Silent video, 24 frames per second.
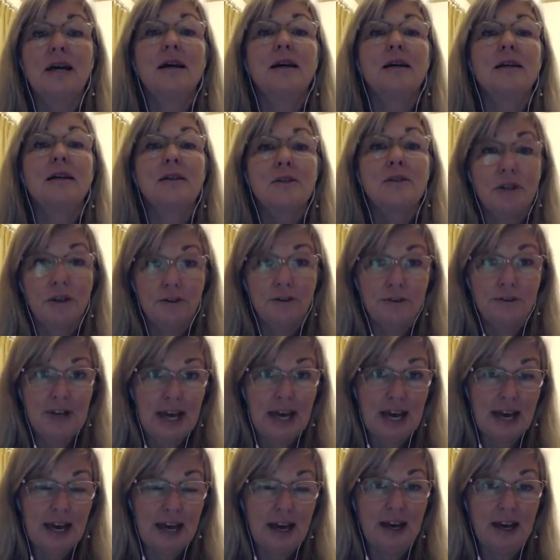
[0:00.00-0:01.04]

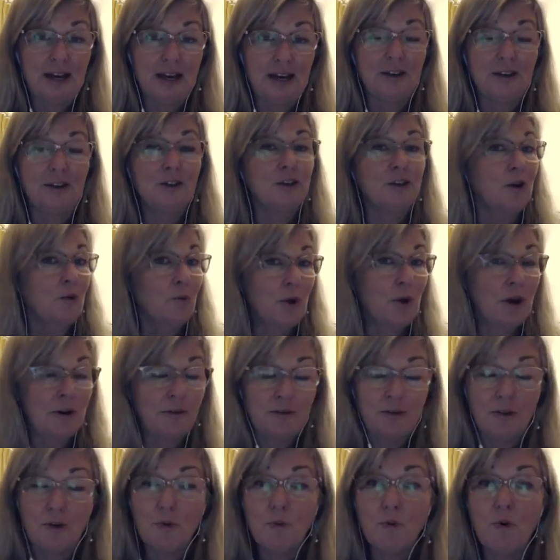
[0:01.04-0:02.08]
self-care. I went
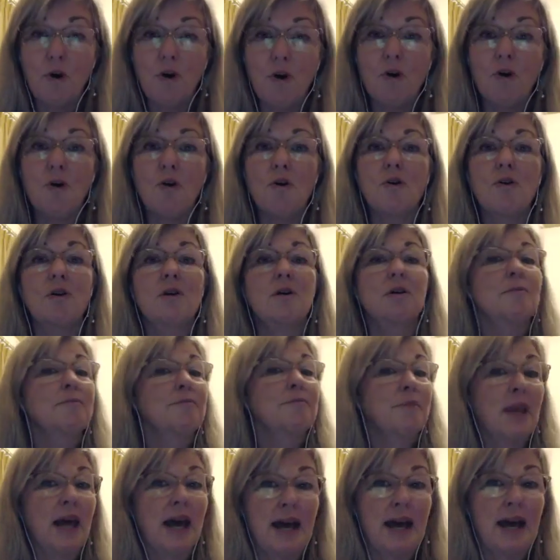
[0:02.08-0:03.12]
for a walk,
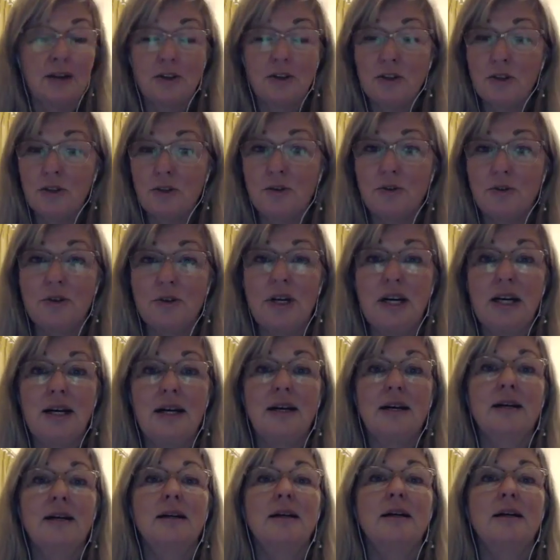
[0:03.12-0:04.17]
had a sauna,